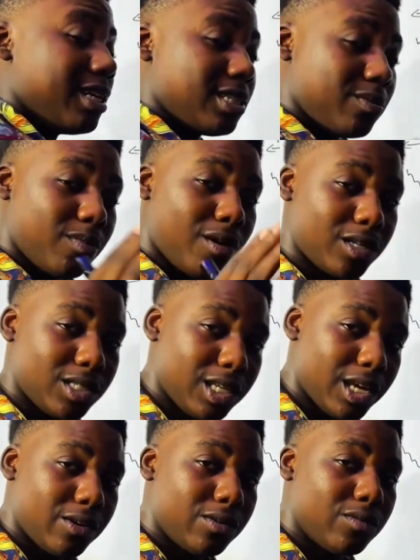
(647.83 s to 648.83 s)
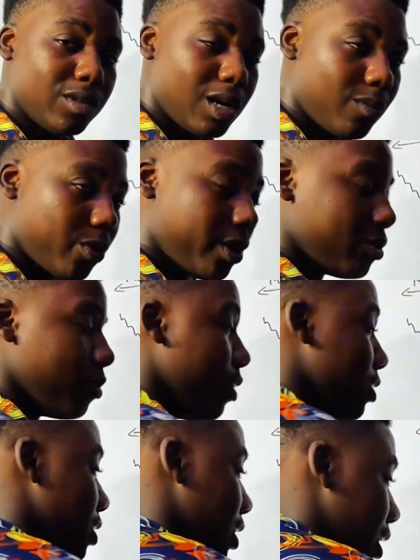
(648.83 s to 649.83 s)
it as a martingale, then I'm going to go
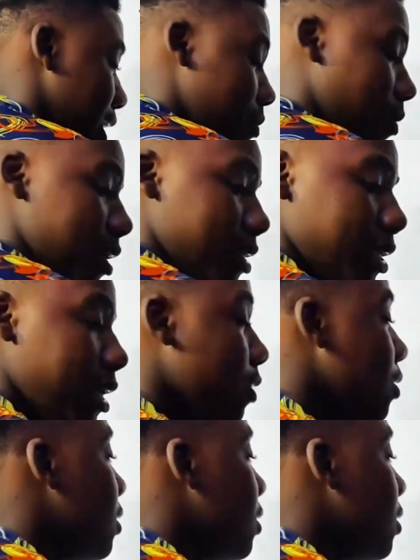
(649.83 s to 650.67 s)
into the grid martingale.